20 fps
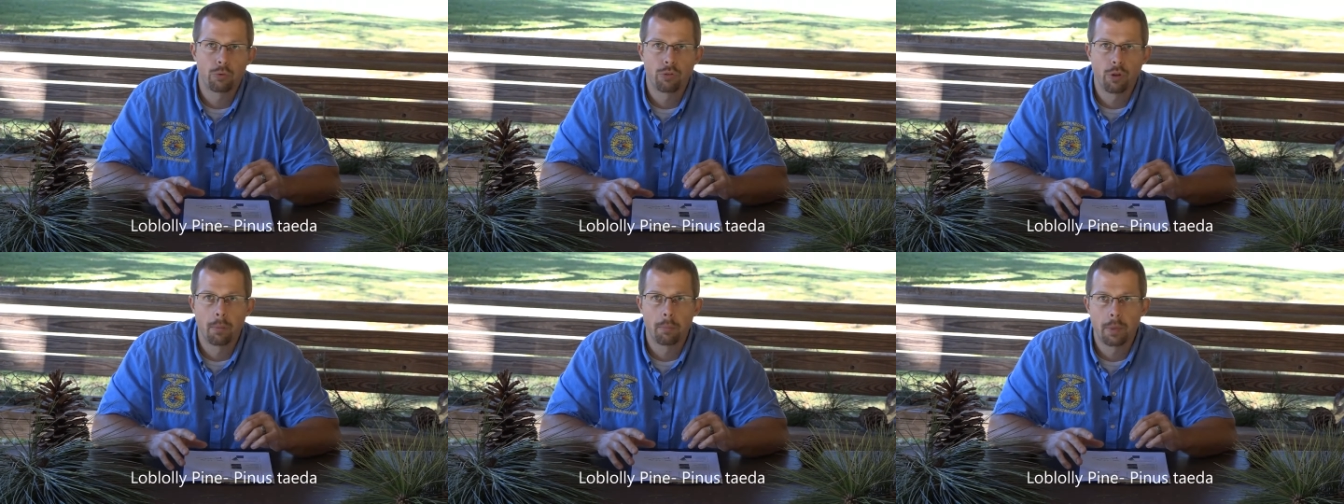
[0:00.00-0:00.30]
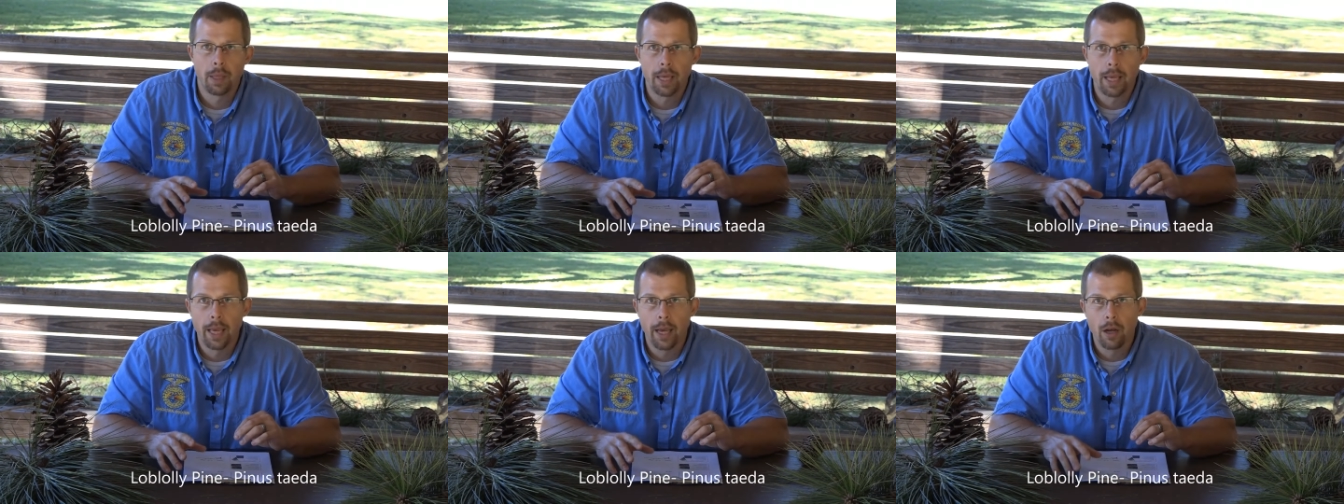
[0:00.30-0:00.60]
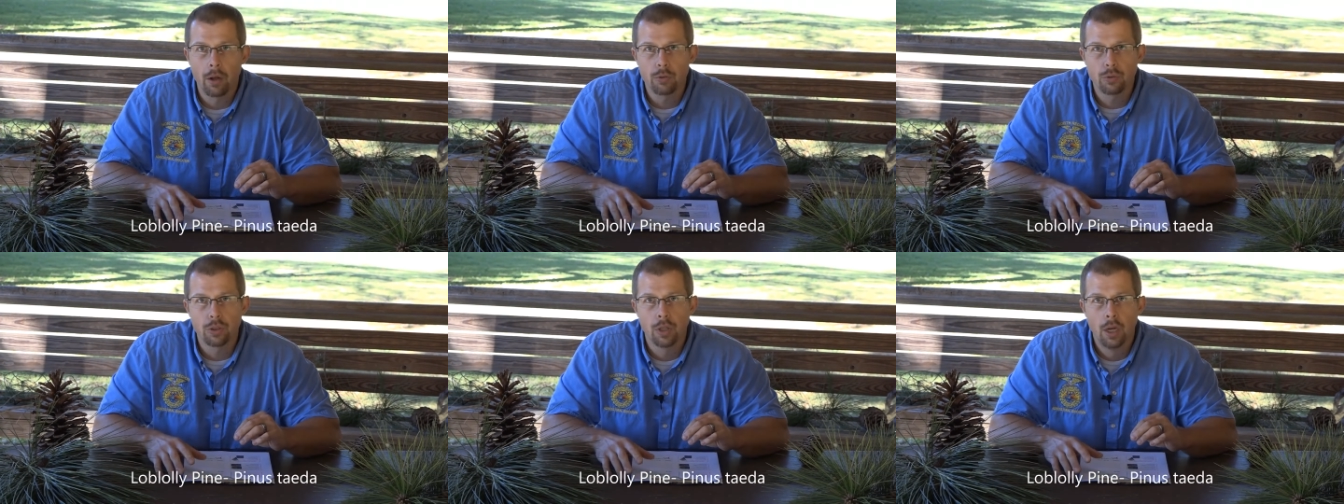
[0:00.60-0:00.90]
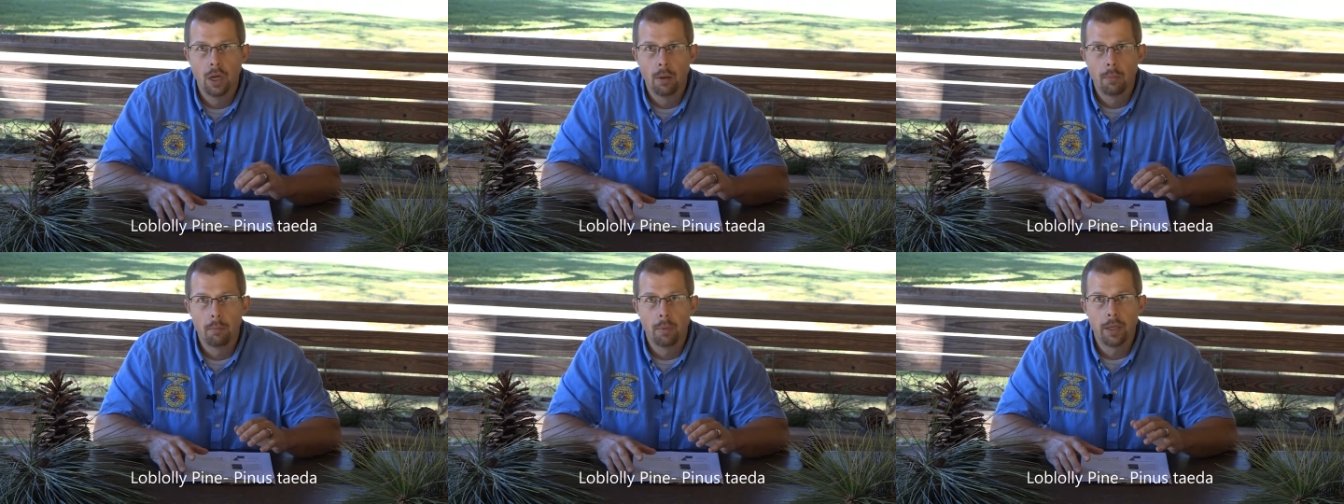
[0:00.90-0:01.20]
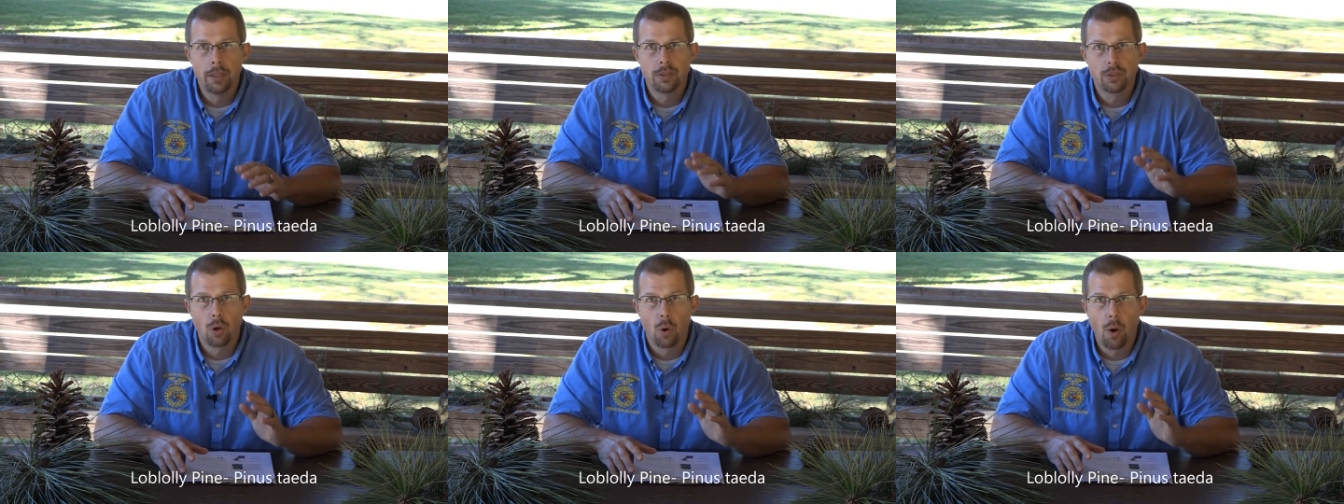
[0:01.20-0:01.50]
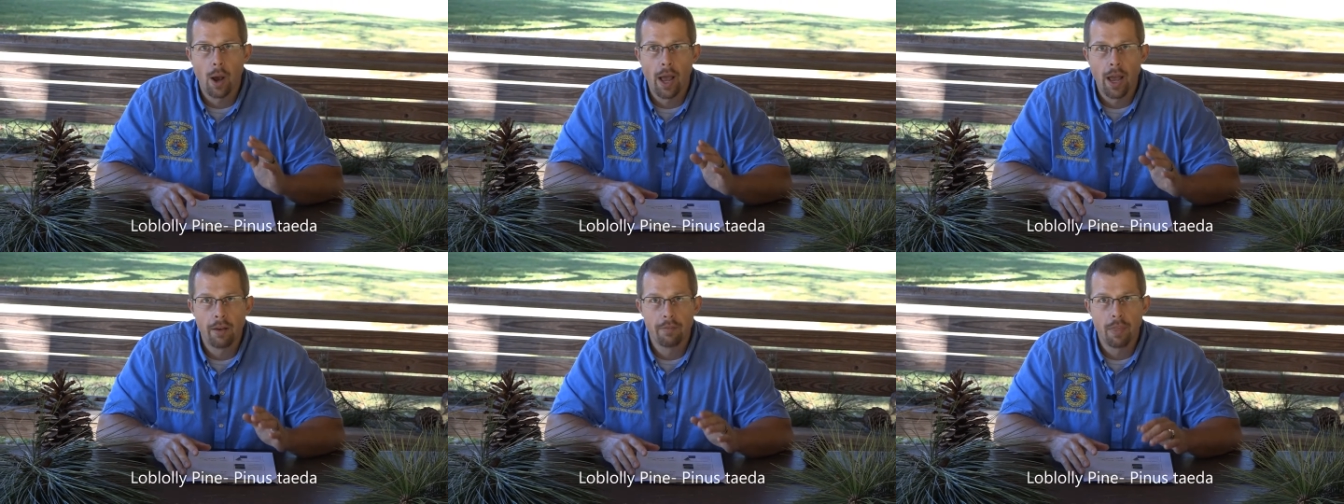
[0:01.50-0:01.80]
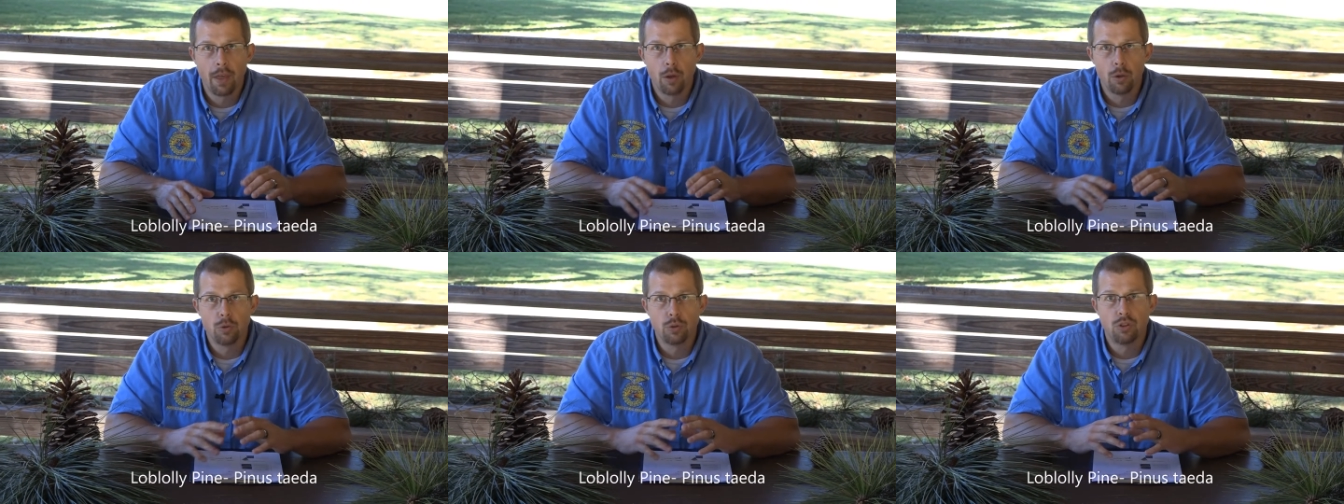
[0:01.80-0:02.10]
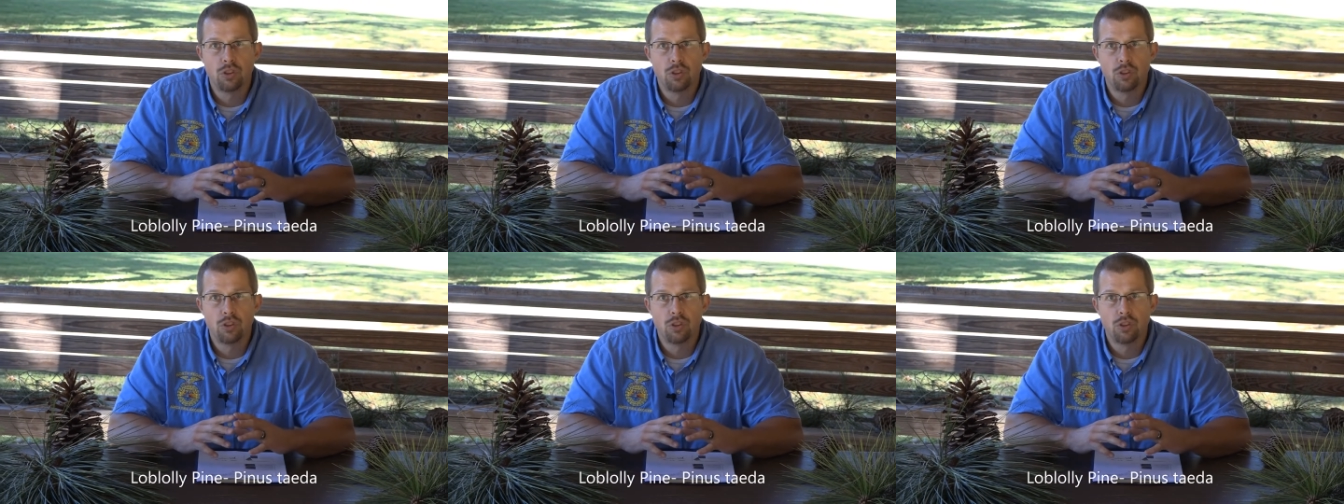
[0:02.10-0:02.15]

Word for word: something else but it's going to have those